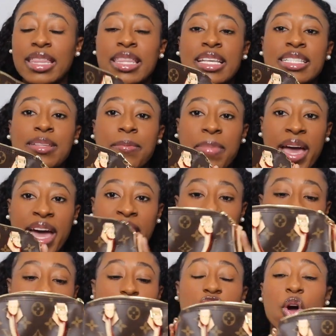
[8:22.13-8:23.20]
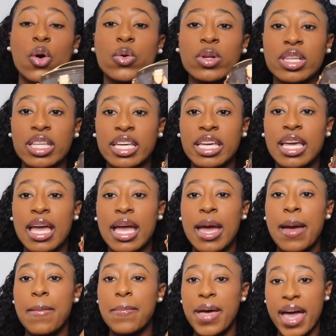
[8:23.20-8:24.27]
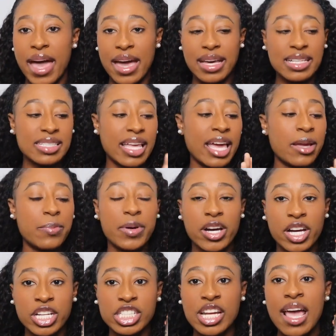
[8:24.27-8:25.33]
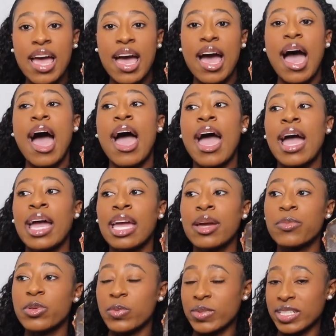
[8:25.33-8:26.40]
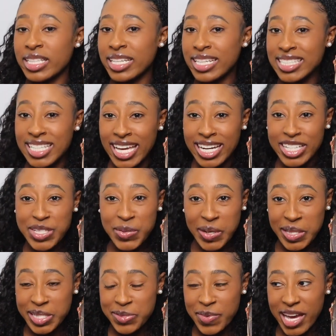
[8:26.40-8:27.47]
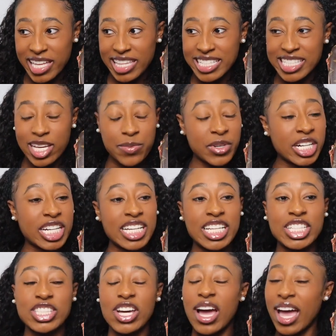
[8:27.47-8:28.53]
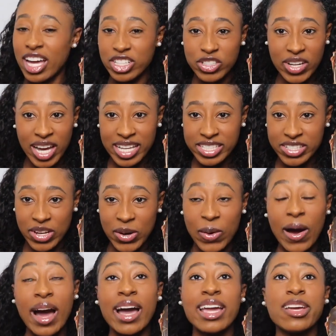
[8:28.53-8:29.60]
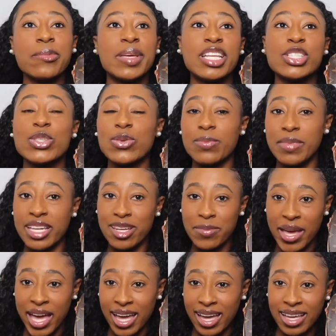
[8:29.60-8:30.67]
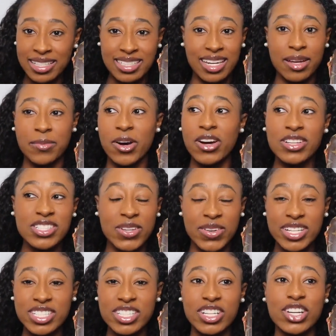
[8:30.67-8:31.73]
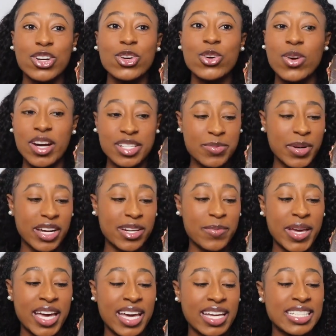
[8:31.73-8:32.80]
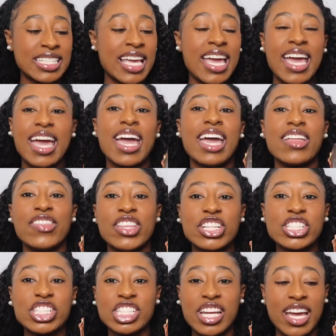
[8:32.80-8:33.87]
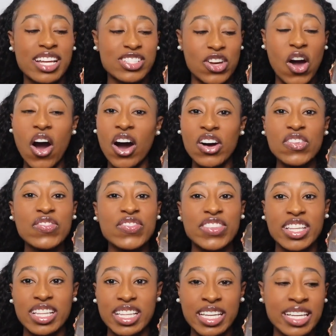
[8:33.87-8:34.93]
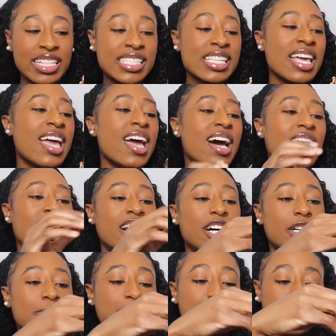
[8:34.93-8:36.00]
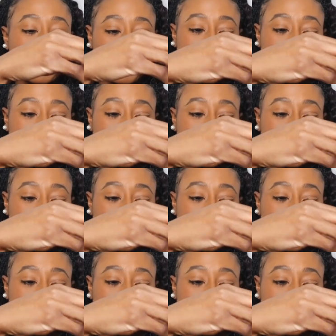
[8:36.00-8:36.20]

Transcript: and this bag totally packs a punch I am really excited to wear this bag this summer because as you guys know I am into mini bags and I'm also into crossbody bags and this checked off the list um